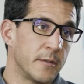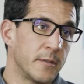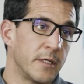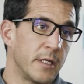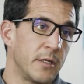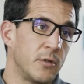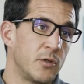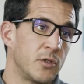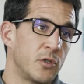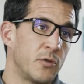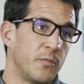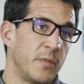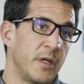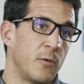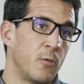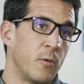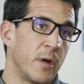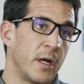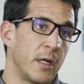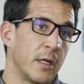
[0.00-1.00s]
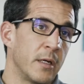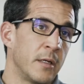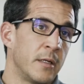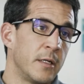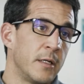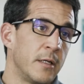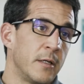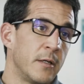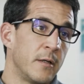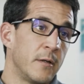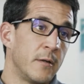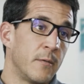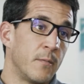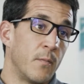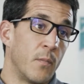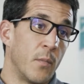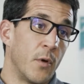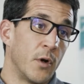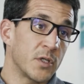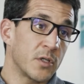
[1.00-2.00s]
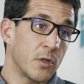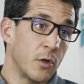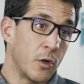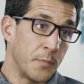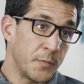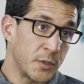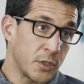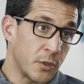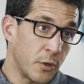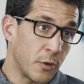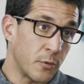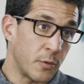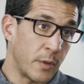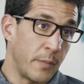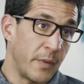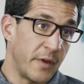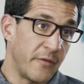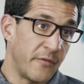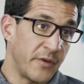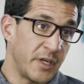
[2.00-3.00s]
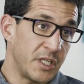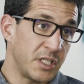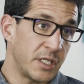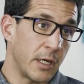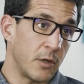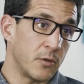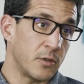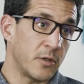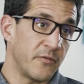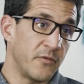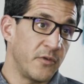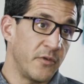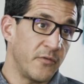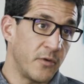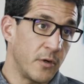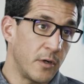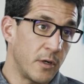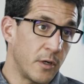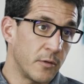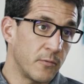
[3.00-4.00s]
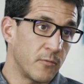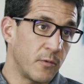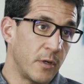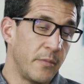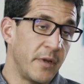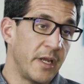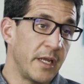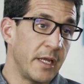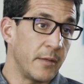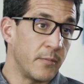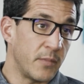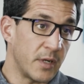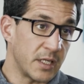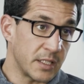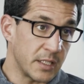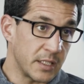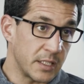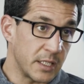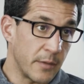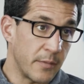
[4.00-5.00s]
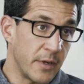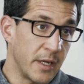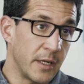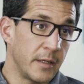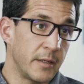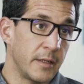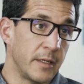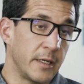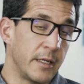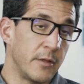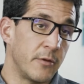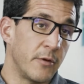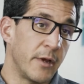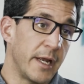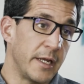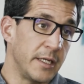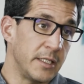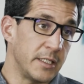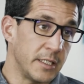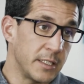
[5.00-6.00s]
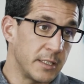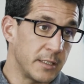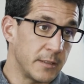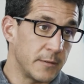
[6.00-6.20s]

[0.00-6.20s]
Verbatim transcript: It used to be where most lobster will be fished out of Newfoundland will be in Placentia Bay in the 80s.